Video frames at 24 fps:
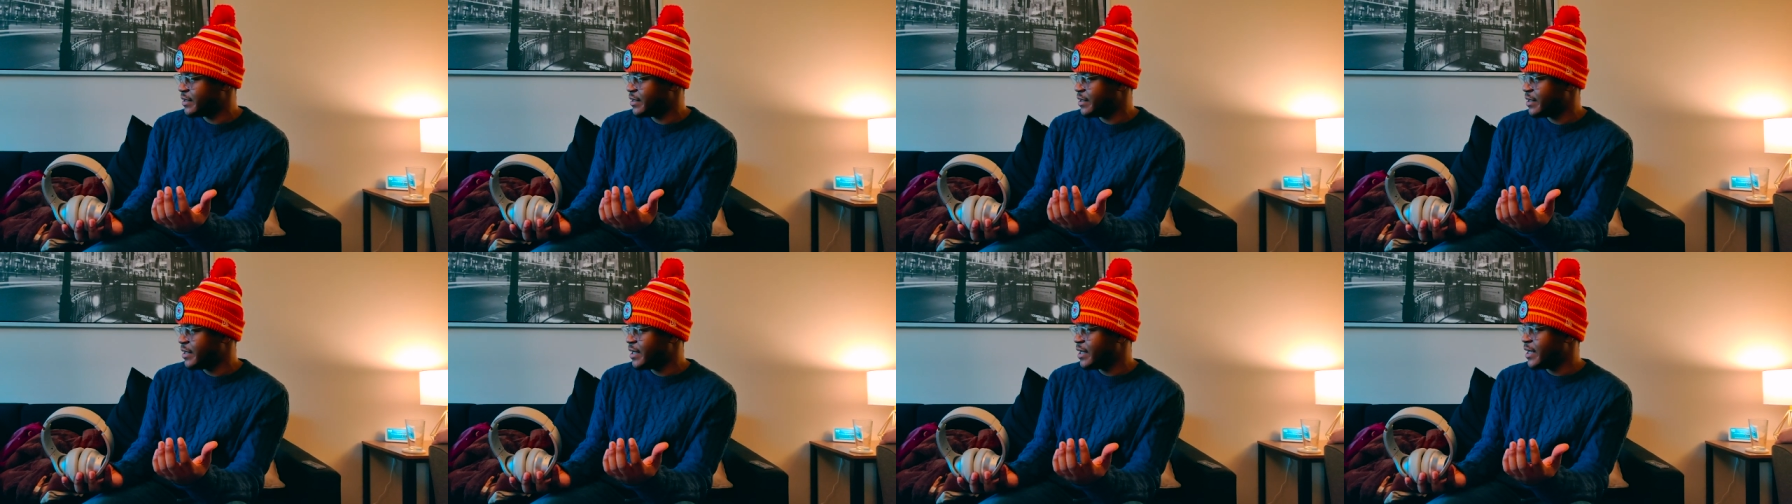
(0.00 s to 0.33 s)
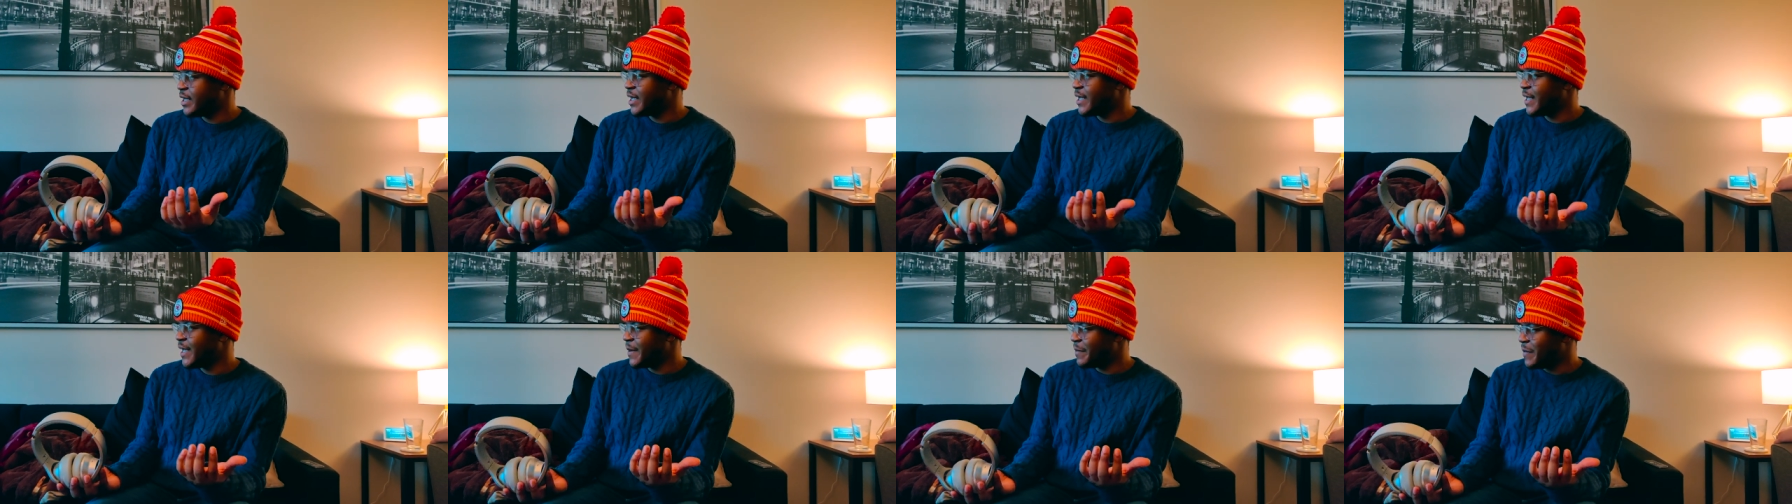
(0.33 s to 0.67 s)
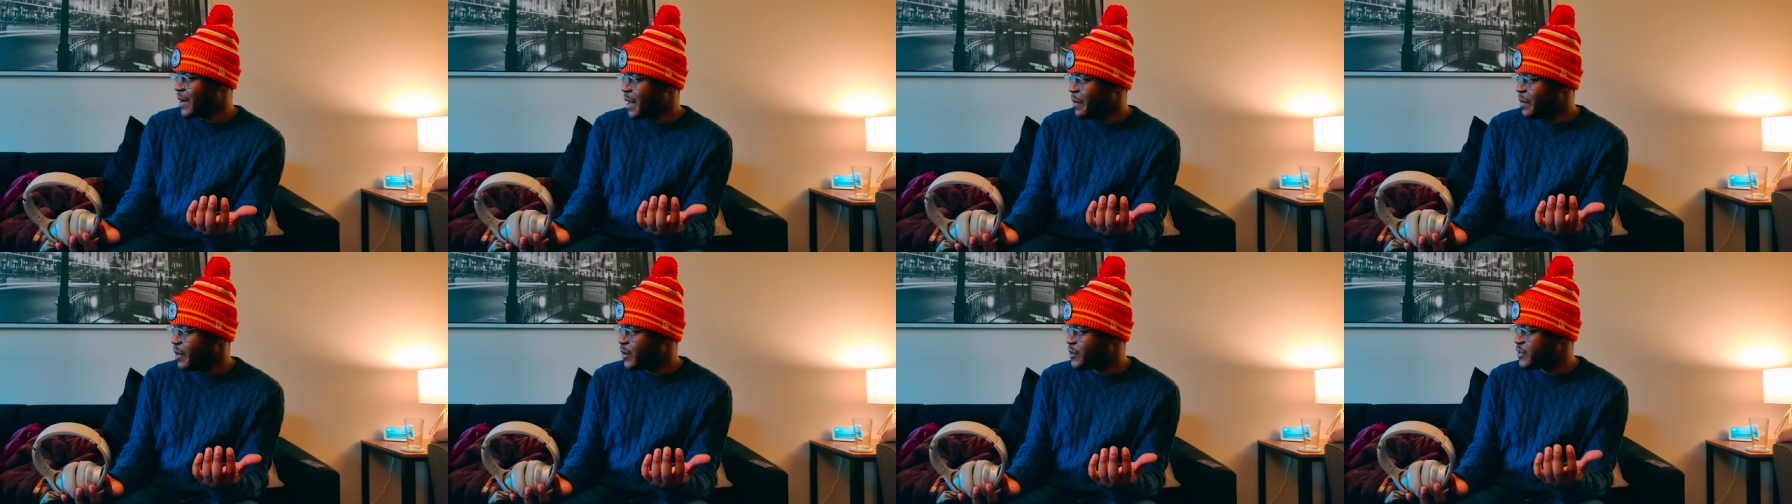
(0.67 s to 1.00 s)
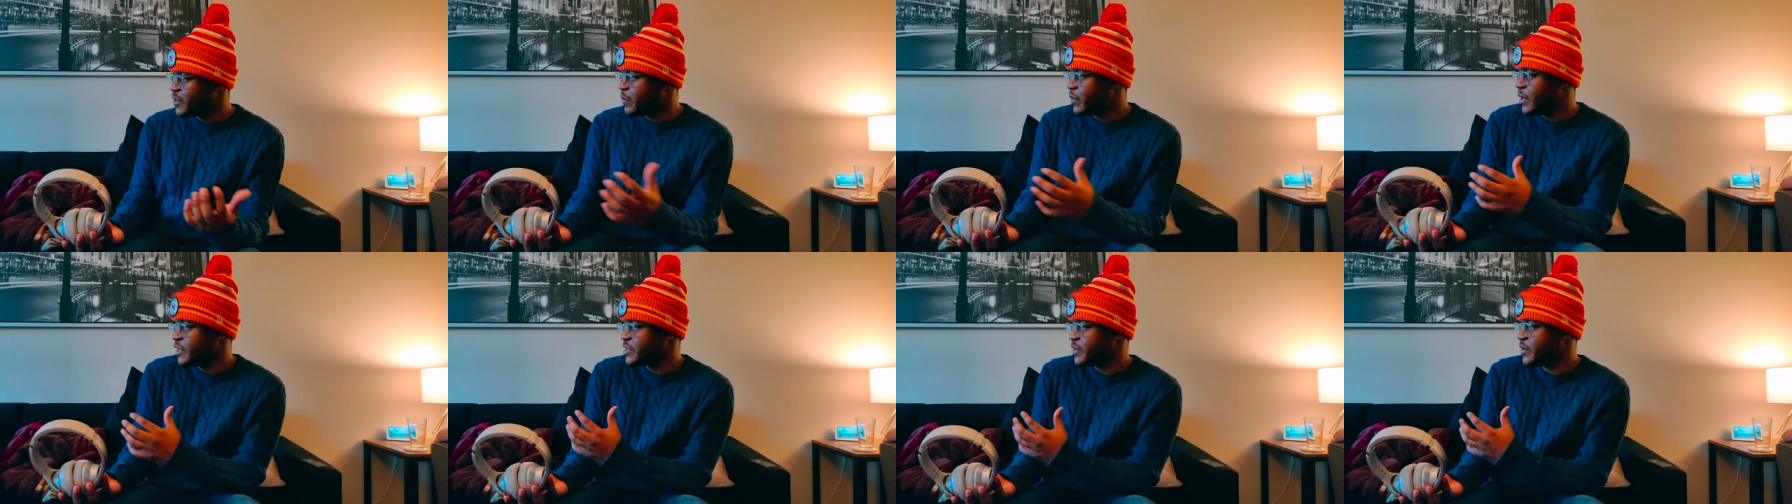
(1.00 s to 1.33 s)
hip hop
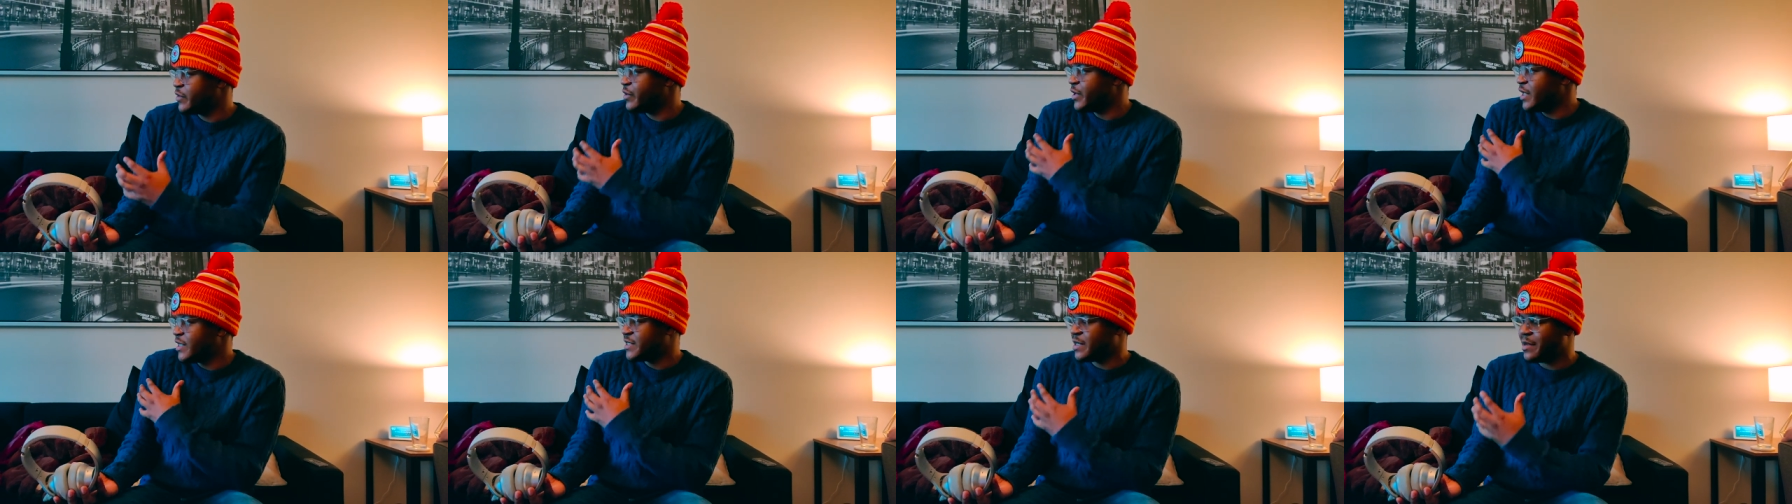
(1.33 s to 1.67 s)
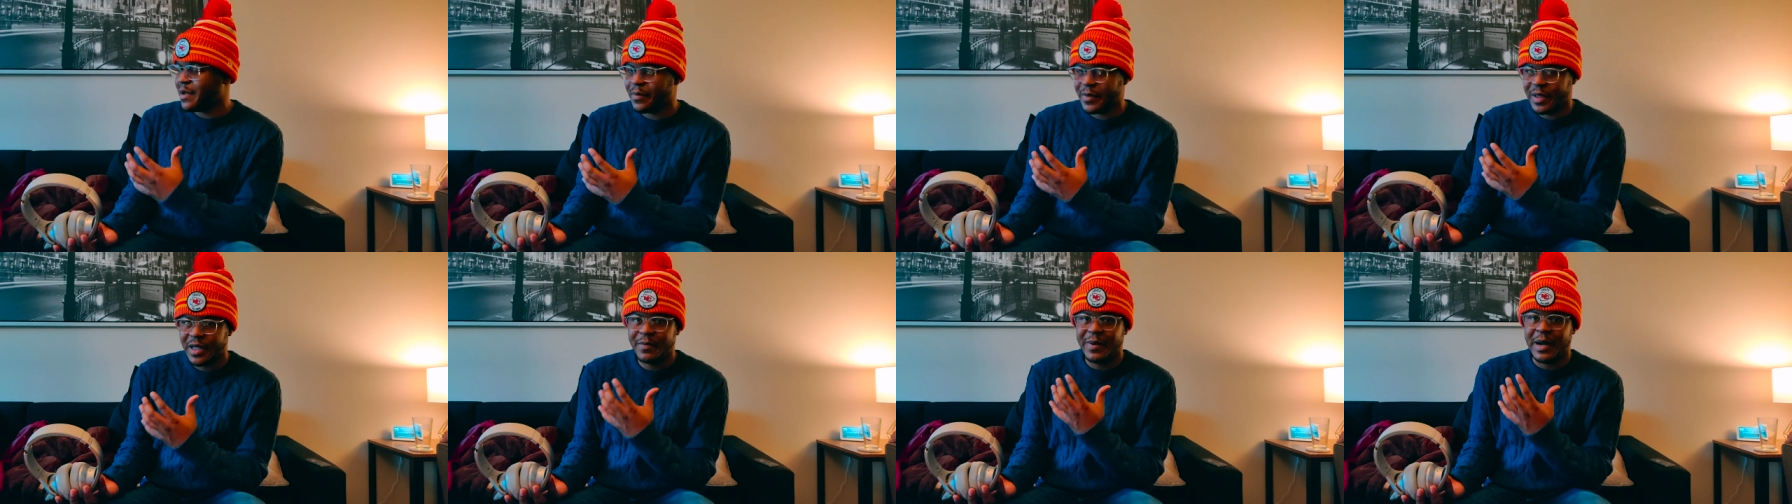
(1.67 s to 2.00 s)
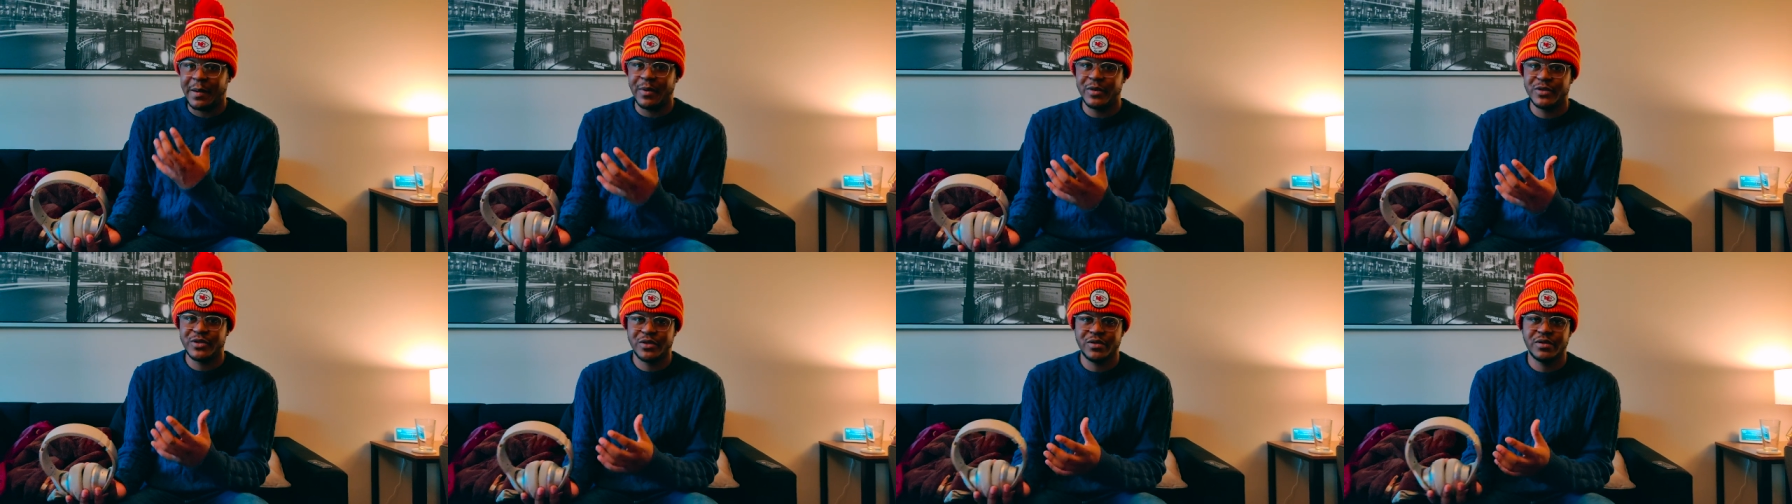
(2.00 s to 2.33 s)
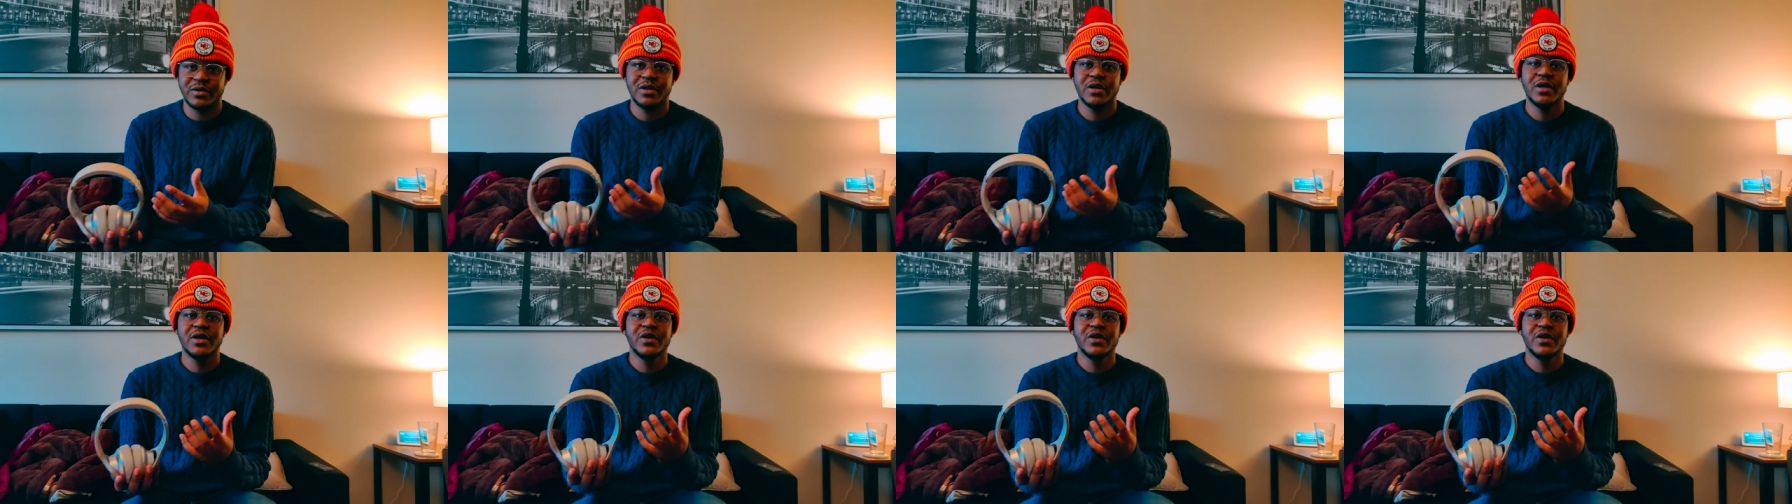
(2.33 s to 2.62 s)
music, which you listen to hip hop music,